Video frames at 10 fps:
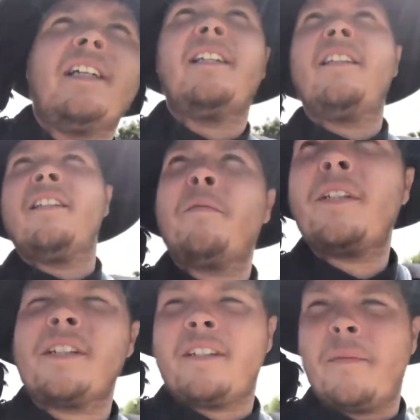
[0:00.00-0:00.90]
at this. What
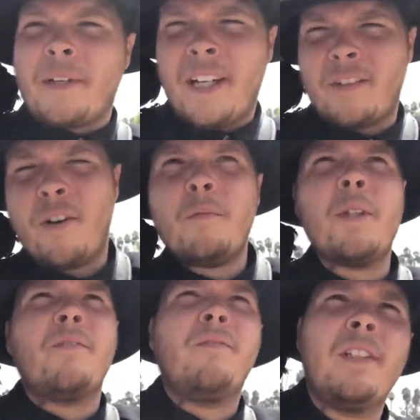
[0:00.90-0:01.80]
is this, some kind of
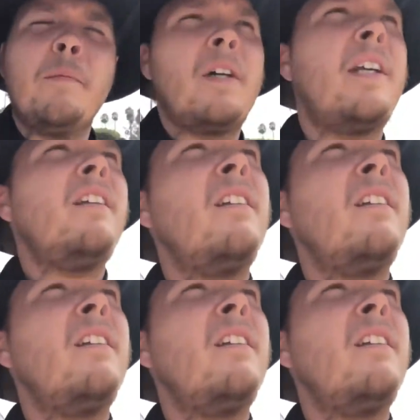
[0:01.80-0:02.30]
homeless flea market?